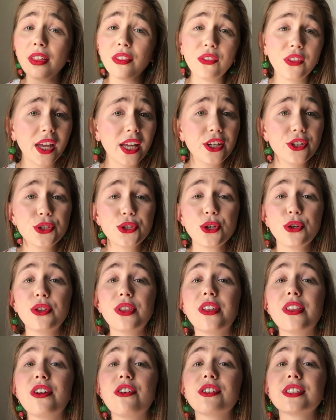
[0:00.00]
they ensure
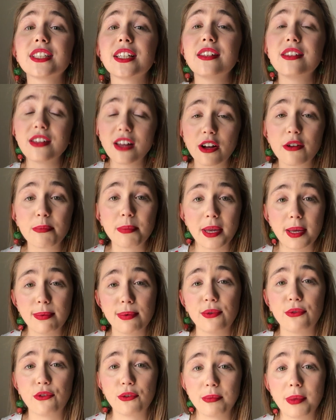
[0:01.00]
that there is enough
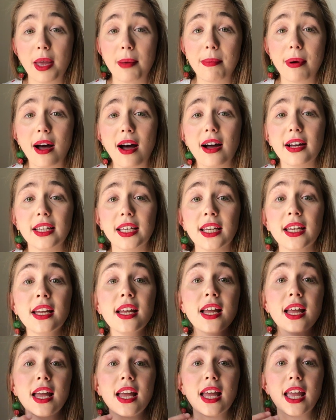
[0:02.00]
people from their party
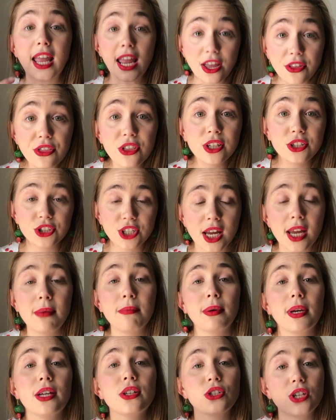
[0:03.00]
in the
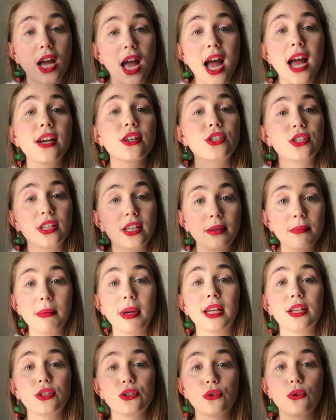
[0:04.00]
chamber to actually
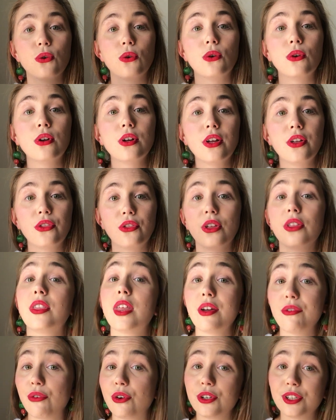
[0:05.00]
make sure that
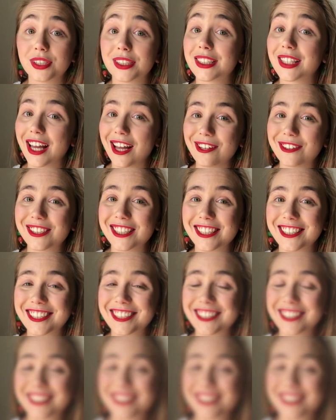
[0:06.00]
their vote is counted.